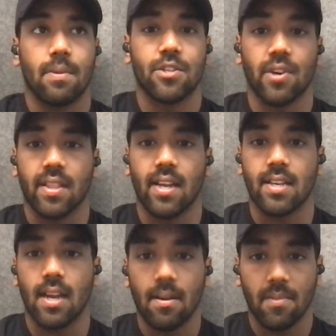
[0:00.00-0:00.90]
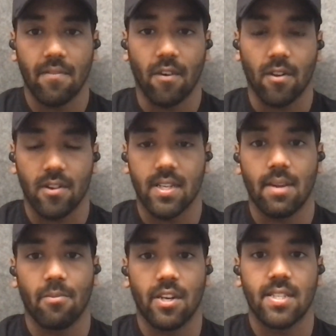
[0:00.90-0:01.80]
But during that time, the Folklore
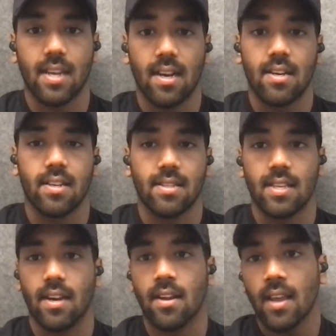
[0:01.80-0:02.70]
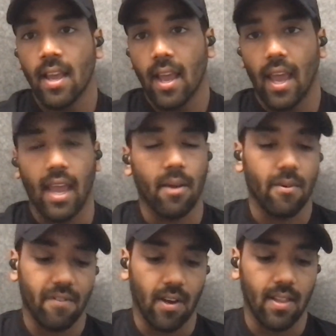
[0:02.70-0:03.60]
team reached out and said, "Hey,
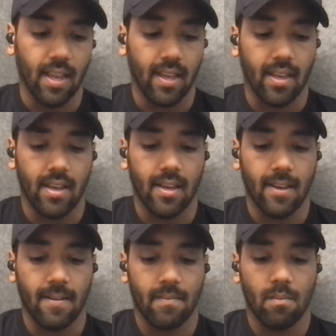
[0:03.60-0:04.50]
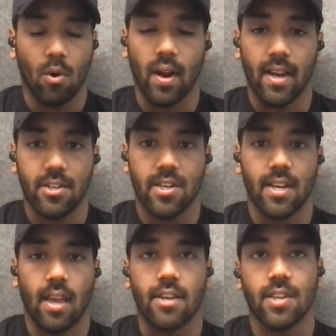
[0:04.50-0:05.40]
we've got like a more entry
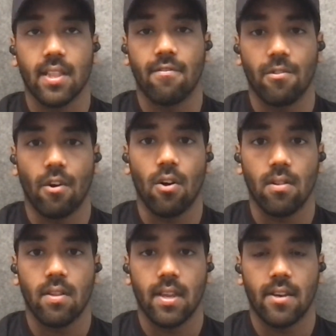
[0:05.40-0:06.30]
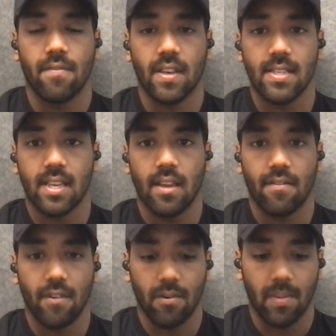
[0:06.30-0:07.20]
level role into VC
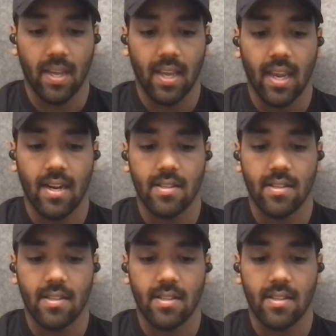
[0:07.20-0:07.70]
if you'd be keen."